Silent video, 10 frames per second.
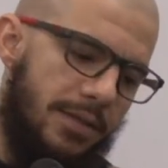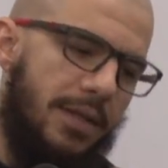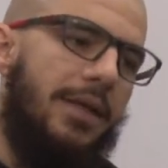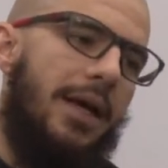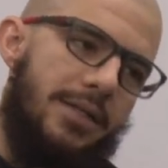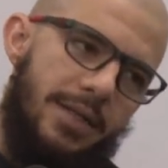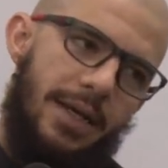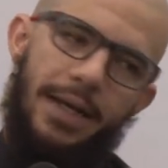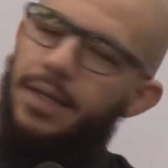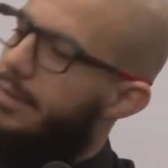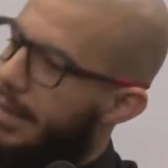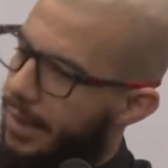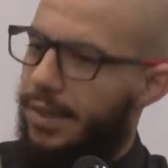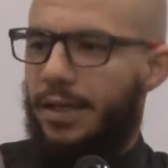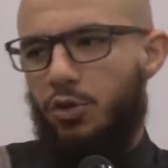I said, ya Sheikh,
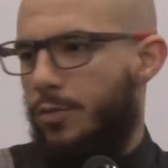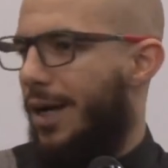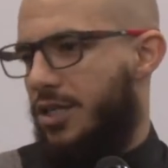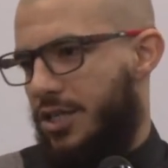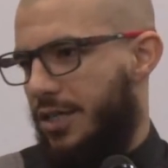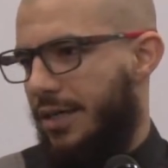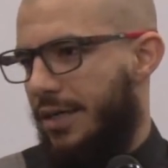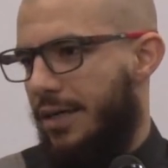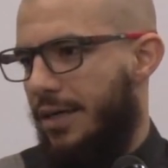anta kida, too much.